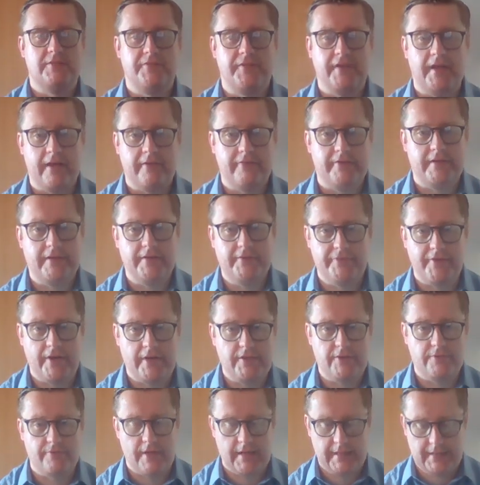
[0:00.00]
if you have any
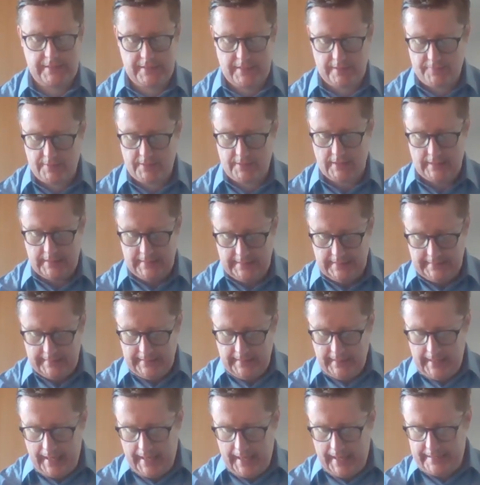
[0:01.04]
French relatives.
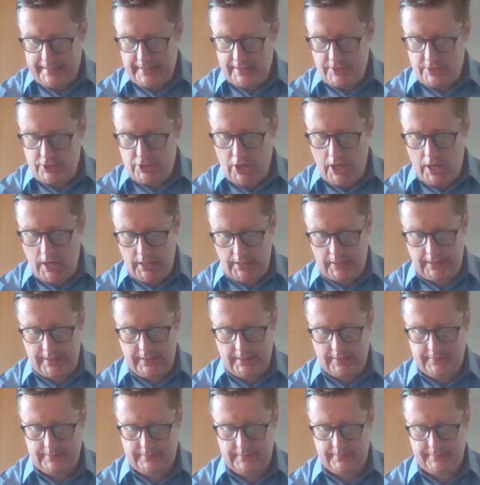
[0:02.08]
And a
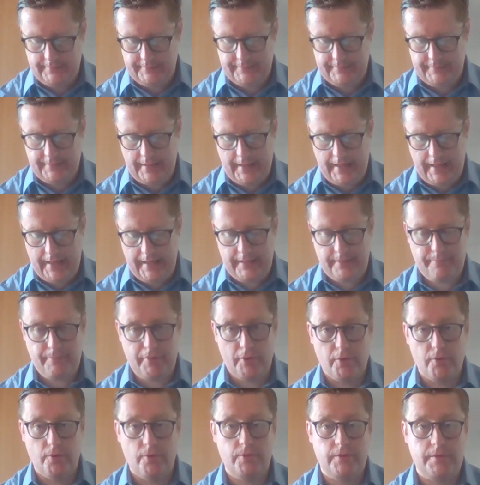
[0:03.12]
duck ate
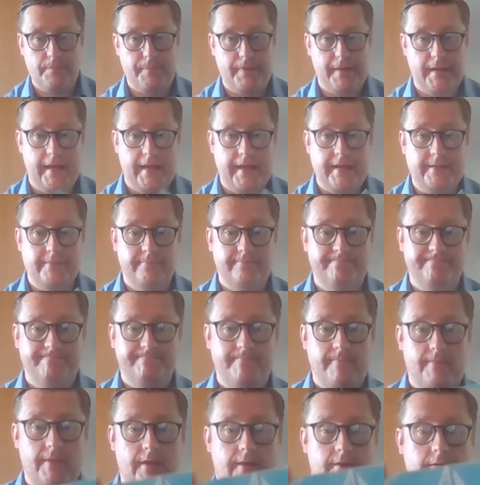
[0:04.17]
Paul the pea.
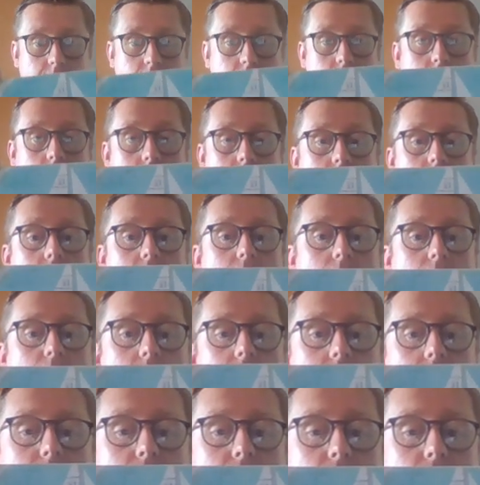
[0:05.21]
Oh, bye